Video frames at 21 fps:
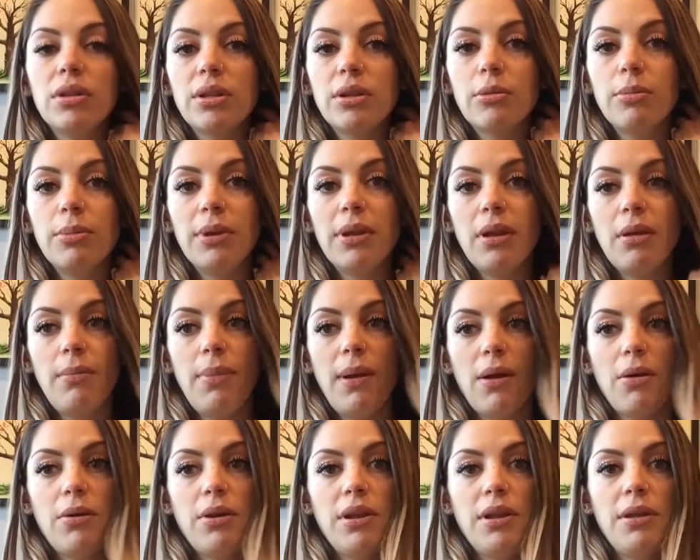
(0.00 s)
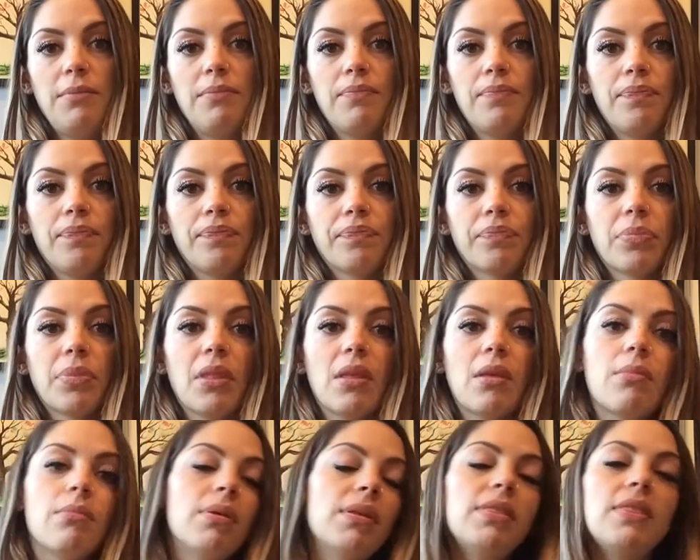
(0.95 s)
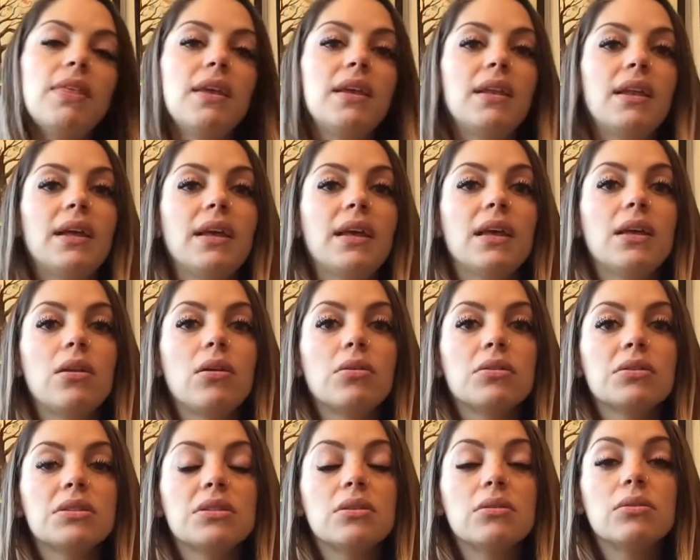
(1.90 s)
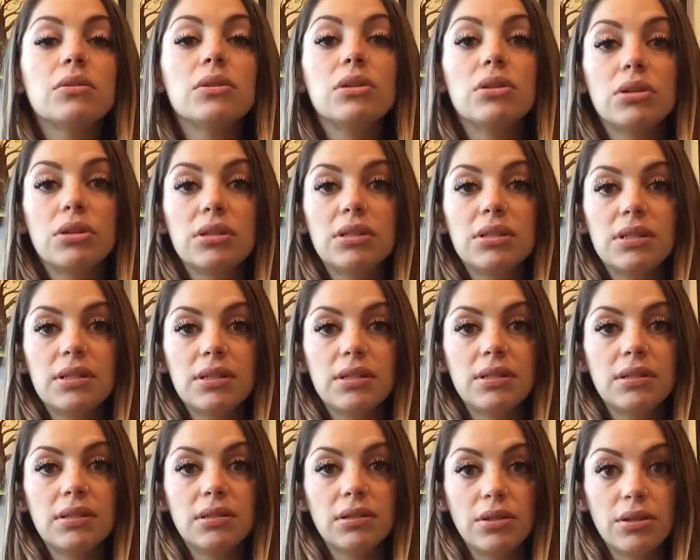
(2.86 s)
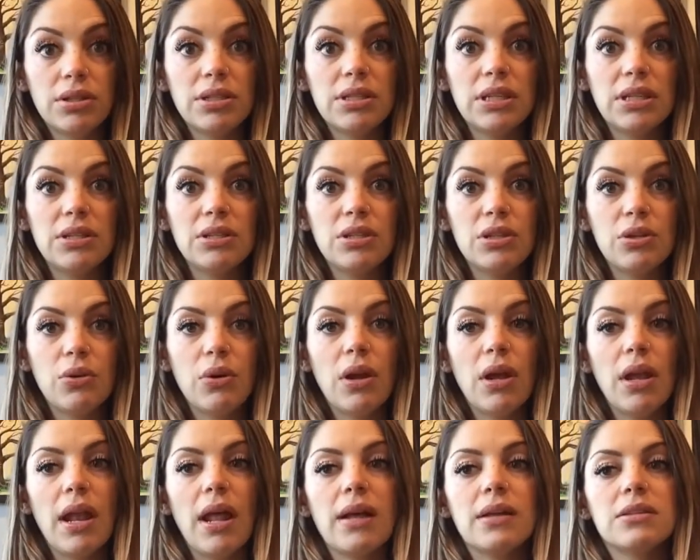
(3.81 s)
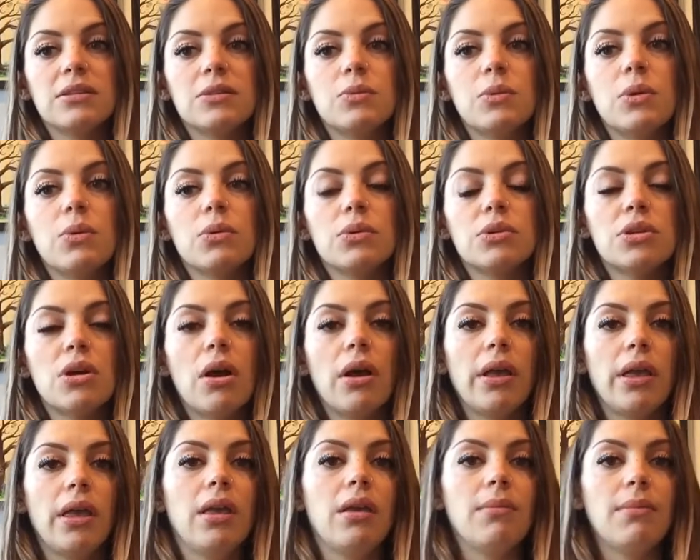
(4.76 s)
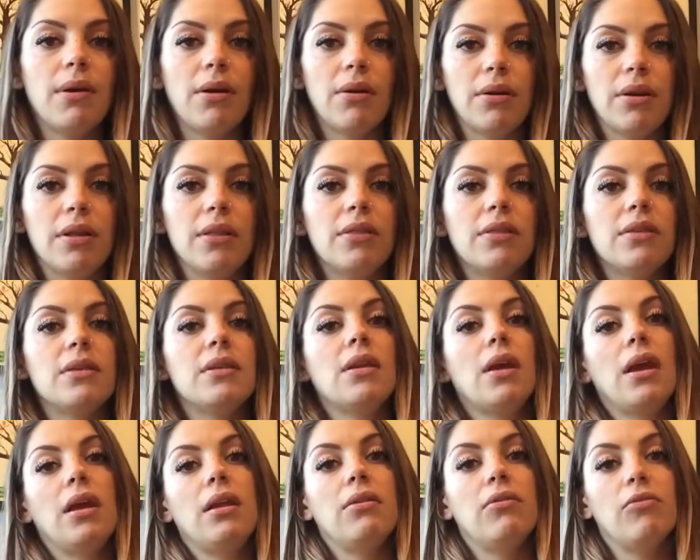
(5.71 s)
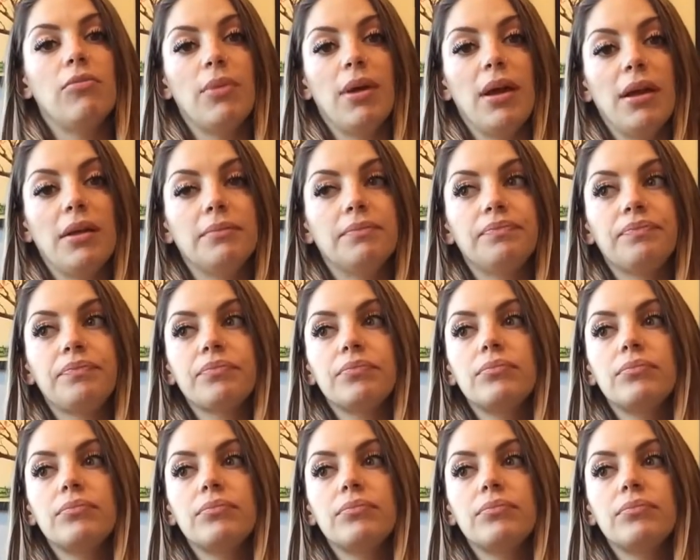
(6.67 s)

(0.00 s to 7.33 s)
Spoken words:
a little bit about it, but then I had also looked into it as we were talking about it the night of my